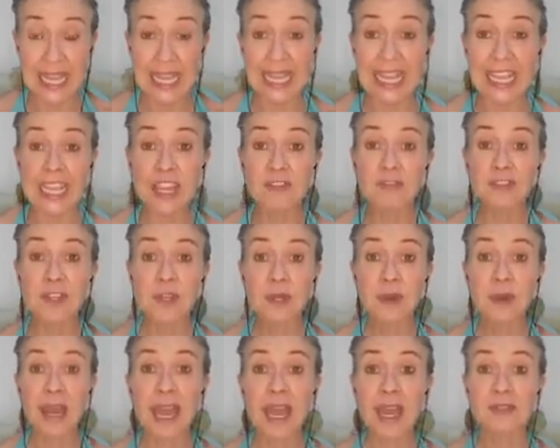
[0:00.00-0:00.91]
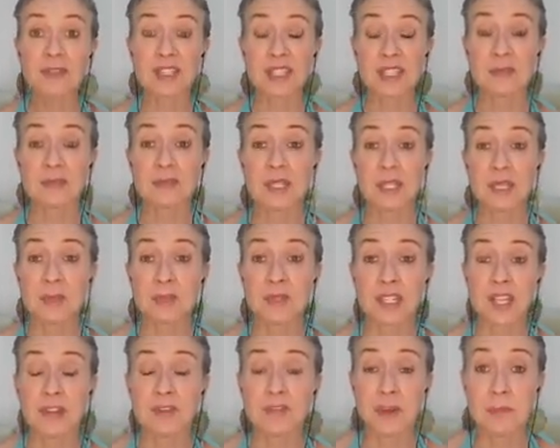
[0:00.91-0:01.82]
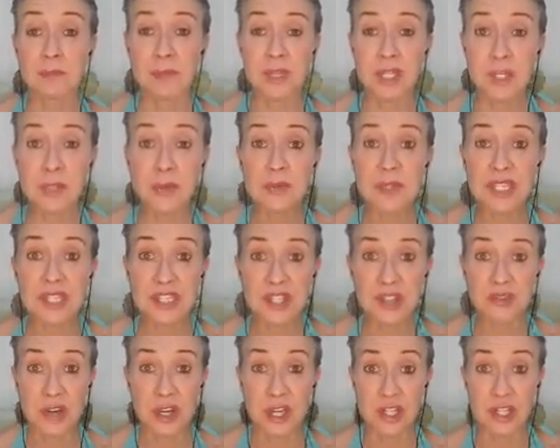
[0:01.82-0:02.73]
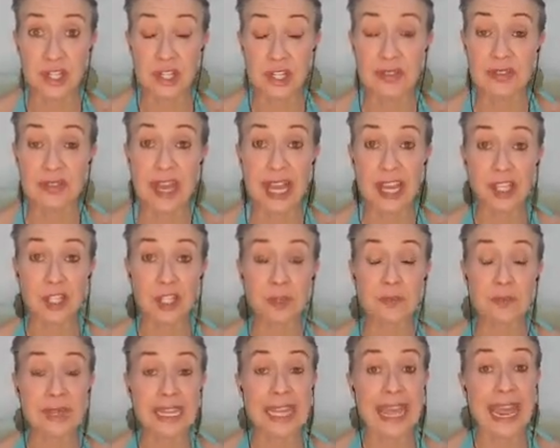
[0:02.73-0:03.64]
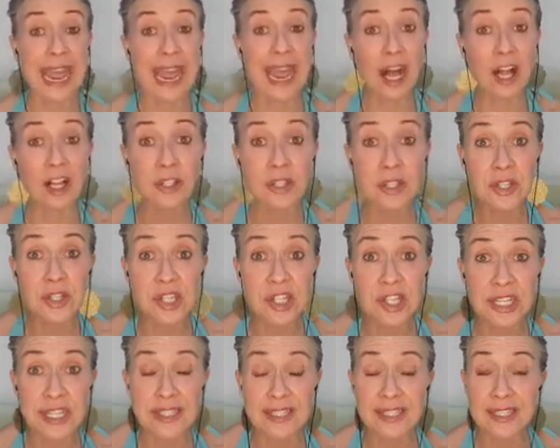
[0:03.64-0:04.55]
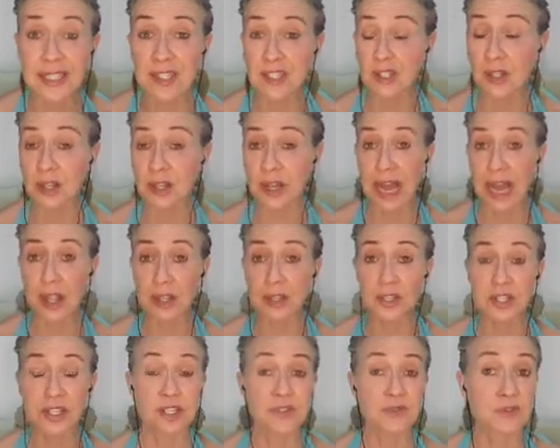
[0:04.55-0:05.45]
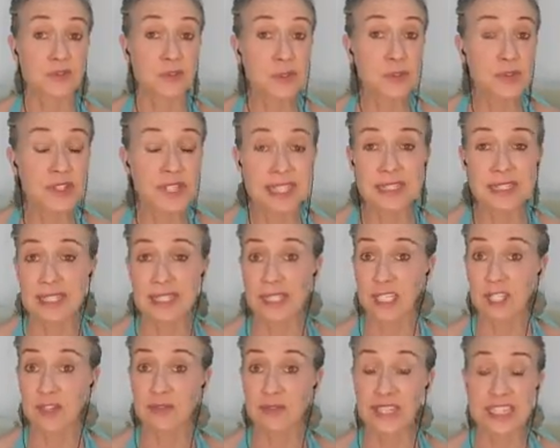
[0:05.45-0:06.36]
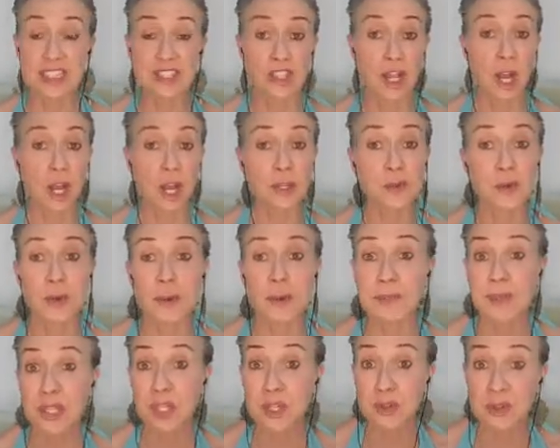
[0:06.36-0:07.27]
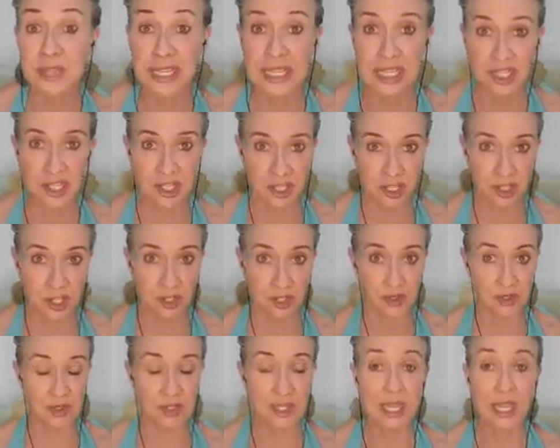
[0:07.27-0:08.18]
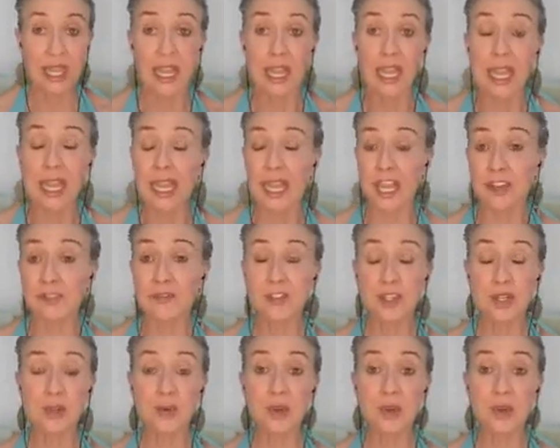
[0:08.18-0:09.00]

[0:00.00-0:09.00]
if you have symptoms of immune dysfunction, that could be allergies, seasonal allergies, food sensitivities, autoimmune issues. If you